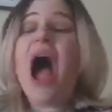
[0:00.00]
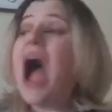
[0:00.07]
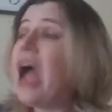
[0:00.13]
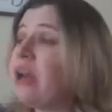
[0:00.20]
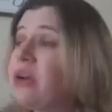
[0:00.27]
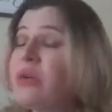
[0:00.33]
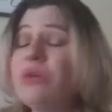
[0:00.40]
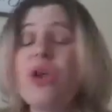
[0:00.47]
I
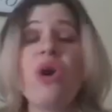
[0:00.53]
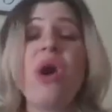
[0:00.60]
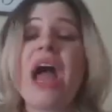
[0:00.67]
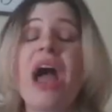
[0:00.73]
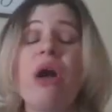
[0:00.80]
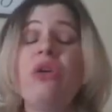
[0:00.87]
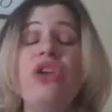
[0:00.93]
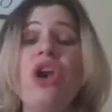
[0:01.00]
don't know
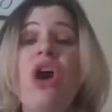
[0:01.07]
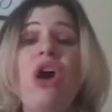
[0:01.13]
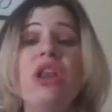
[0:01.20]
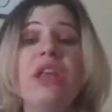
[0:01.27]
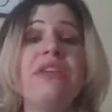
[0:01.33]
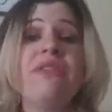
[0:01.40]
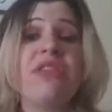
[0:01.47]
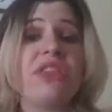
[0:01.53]
how
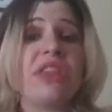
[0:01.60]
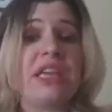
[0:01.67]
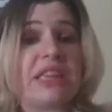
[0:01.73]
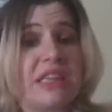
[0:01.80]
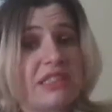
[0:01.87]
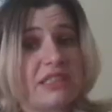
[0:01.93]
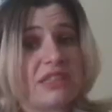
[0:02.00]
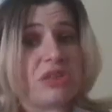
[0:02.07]
y'all even think
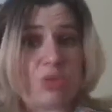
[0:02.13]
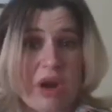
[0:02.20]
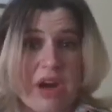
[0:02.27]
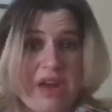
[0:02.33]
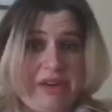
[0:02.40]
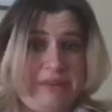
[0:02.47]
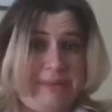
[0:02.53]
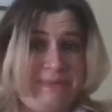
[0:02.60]
this is
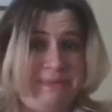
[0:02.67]
right.